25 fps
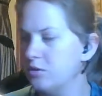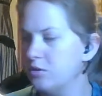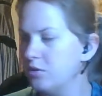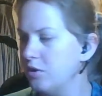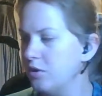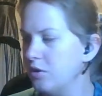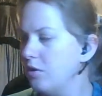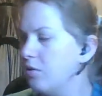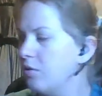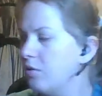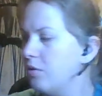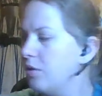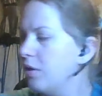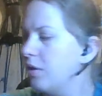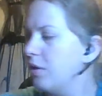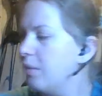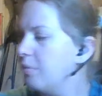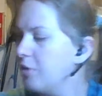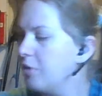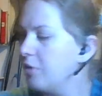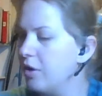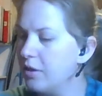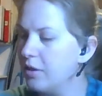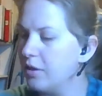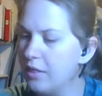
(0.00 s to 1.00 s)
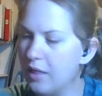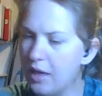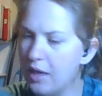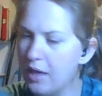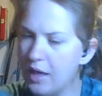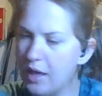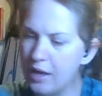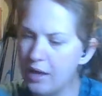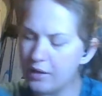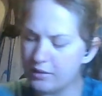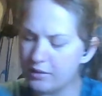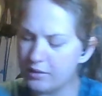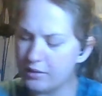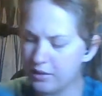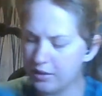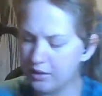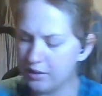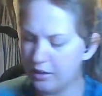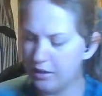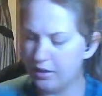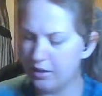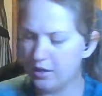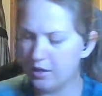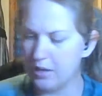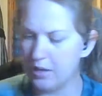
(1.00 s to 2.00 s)
So I brought that.
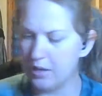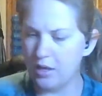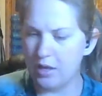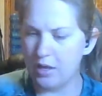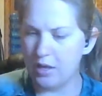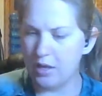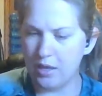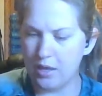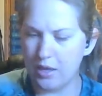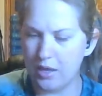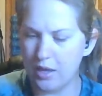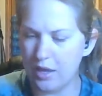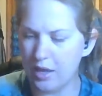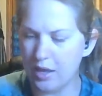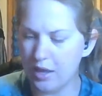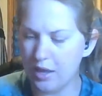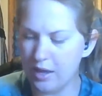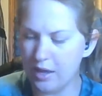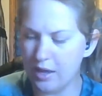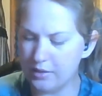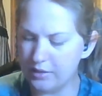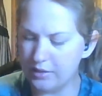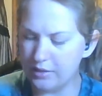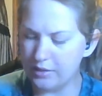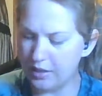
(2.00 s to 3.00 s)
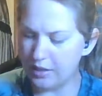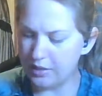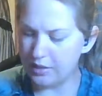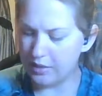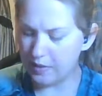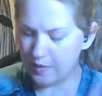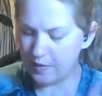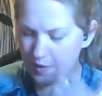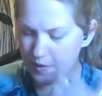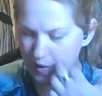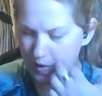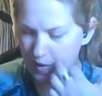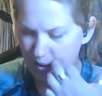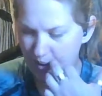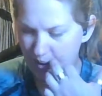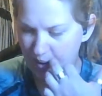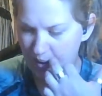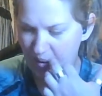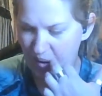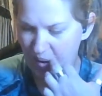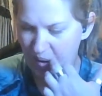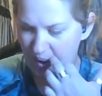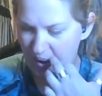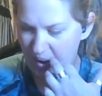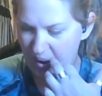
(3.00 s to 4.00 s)
And in
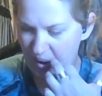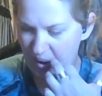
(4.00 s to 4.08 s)
there,